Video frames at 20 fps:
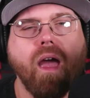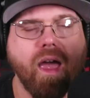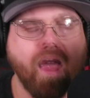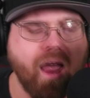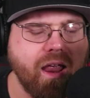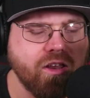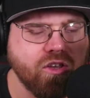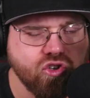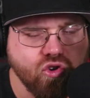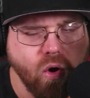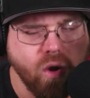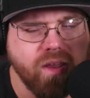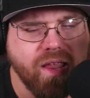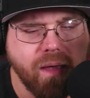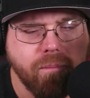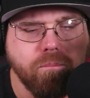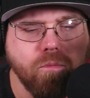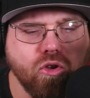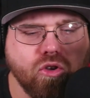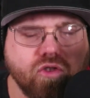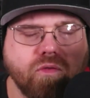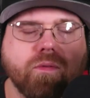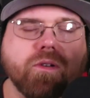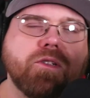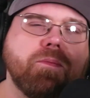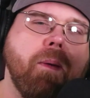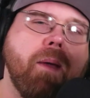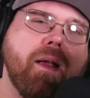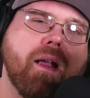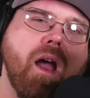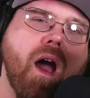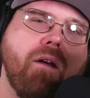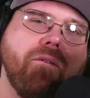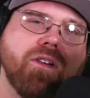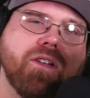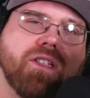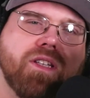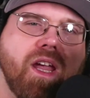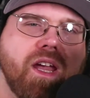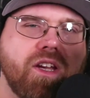And I enjoyed that mutual respect
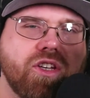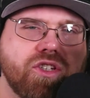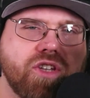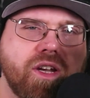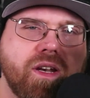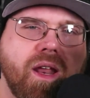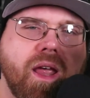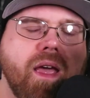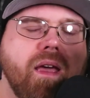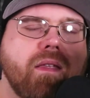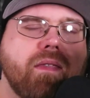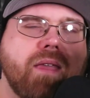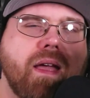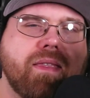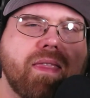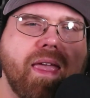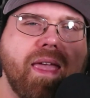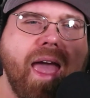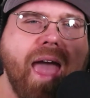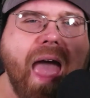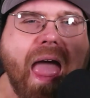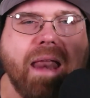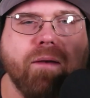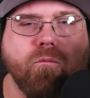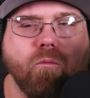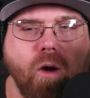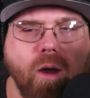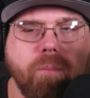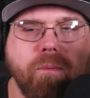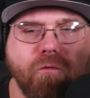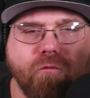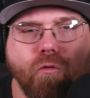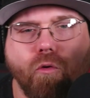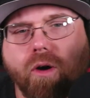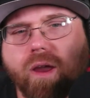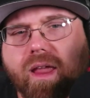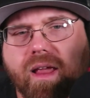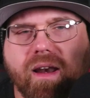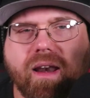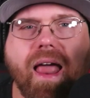conversation that they had right before
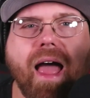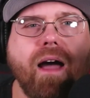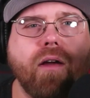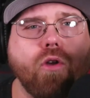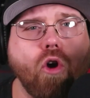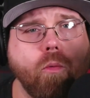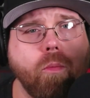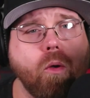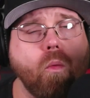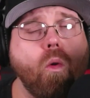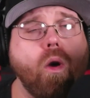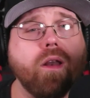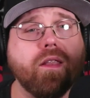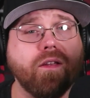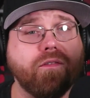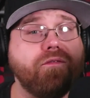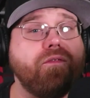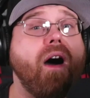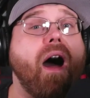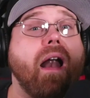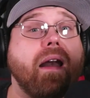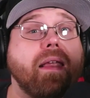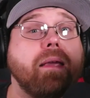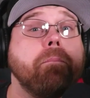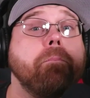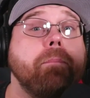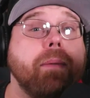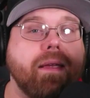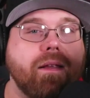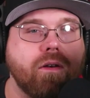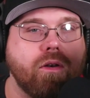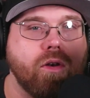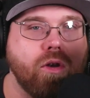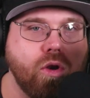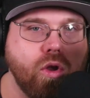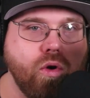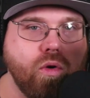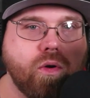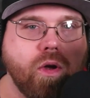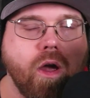he allowed Obi-Wan to finally meet
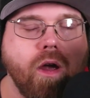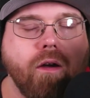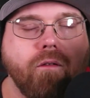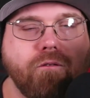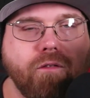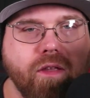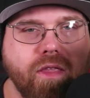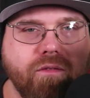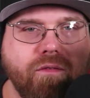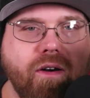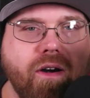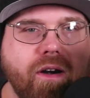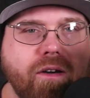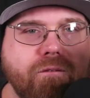Luke for the very